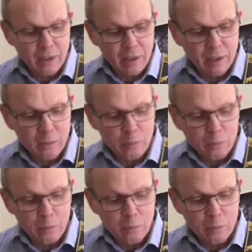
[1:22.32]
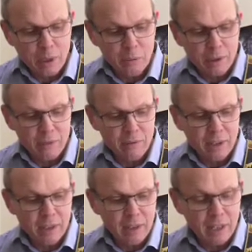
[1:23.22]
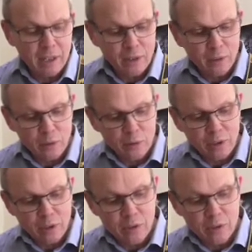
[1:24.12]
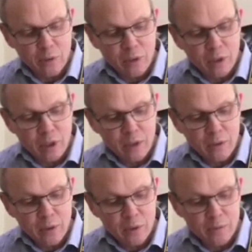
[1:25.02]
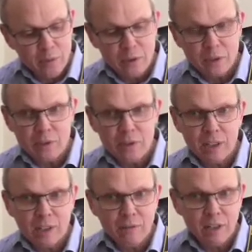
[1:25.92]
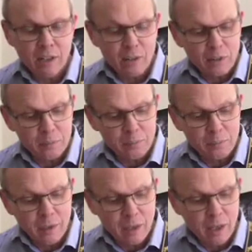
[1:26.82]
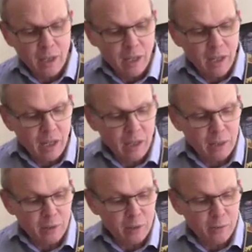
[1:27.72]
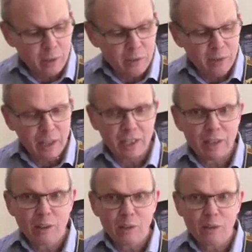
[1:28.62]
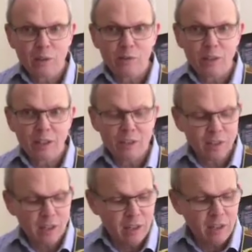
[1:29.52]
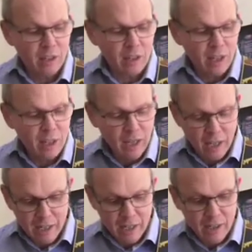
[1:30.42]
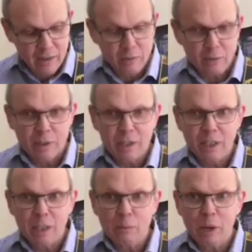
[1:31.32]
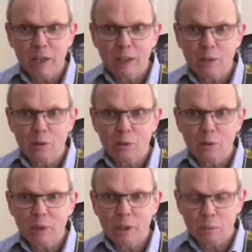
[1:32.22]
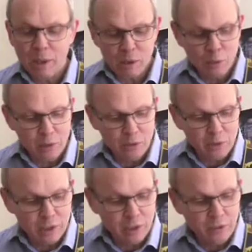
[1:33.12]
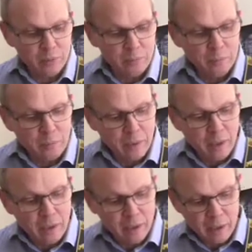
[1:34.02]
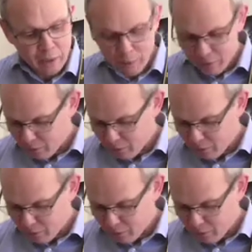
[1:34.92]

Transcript: I'm going to put my ring finger there. You can also do your 1st and 2nd fingers. I use my 2nd and 3rd fingers there. And for an E minor chord we can play all the strings, the other ones